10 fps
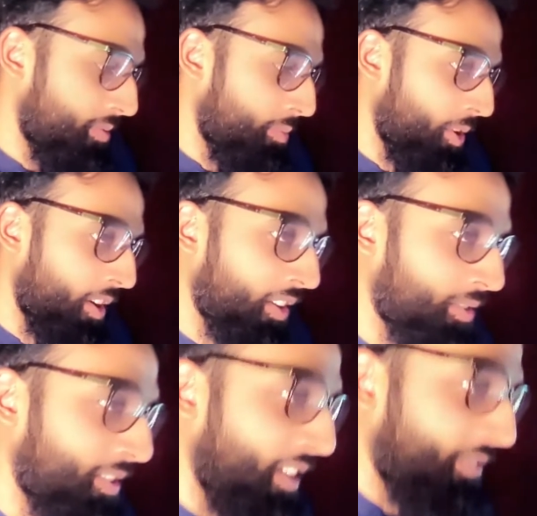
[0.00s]
morning,
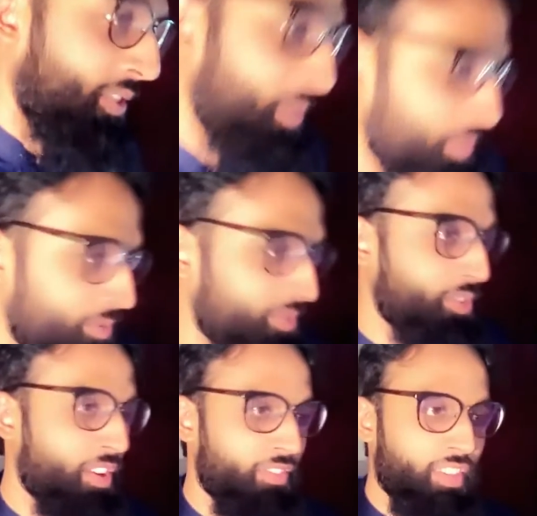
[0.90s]
good afternoon,
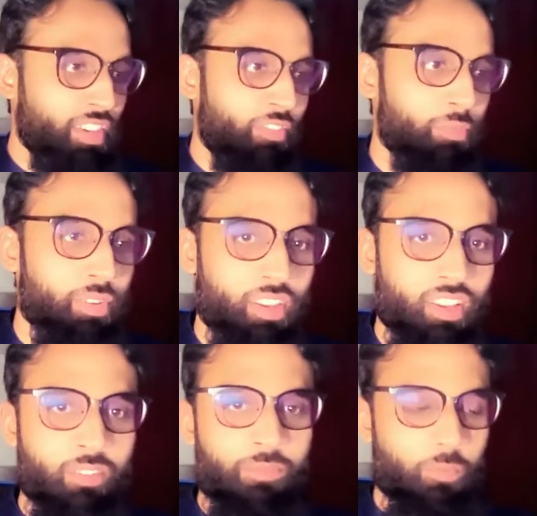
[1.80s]
good evening,
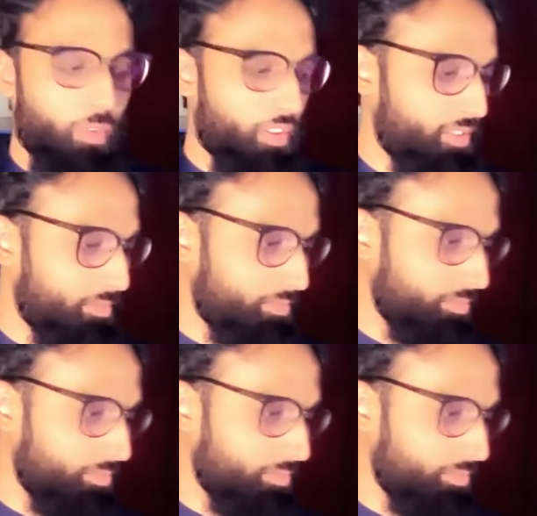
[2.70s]
everybody. Welcome